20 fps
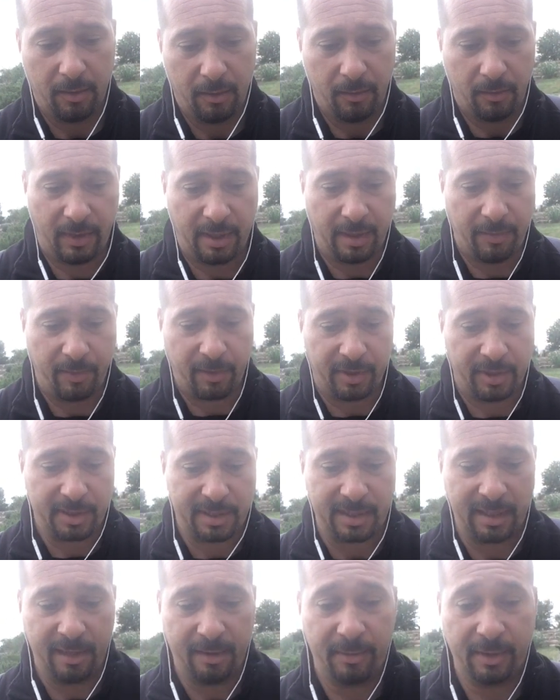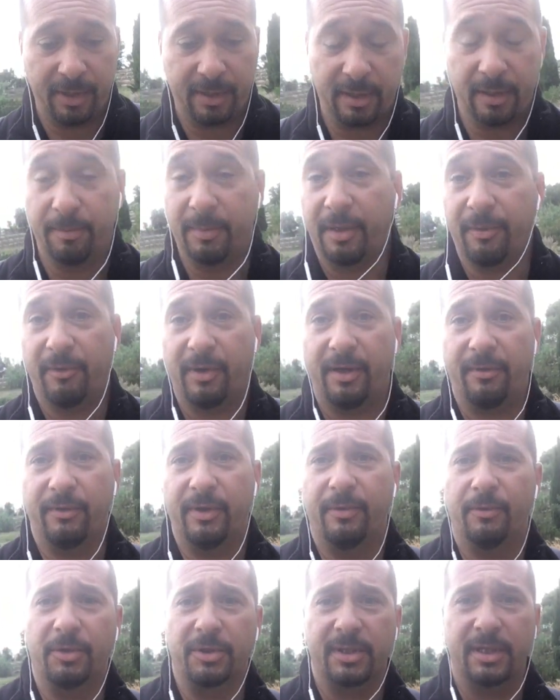whenever they celebrated, my wife
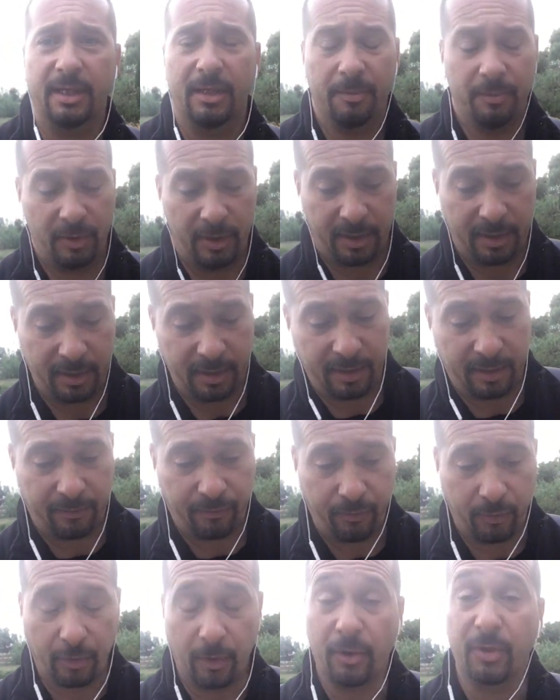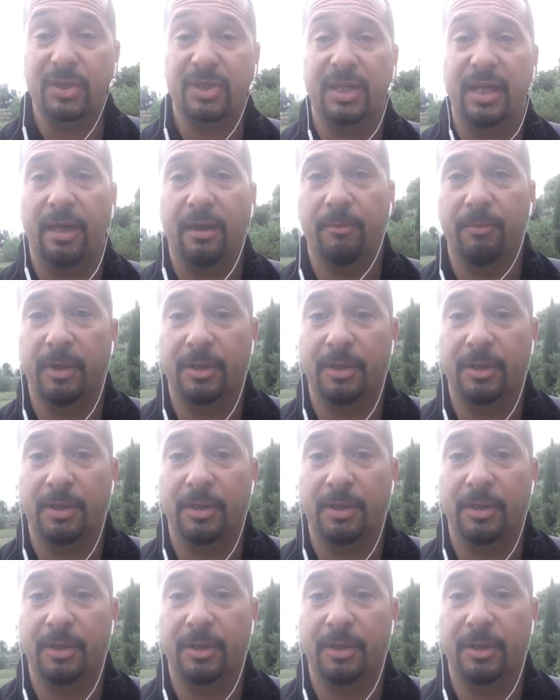never celebrated it for herself,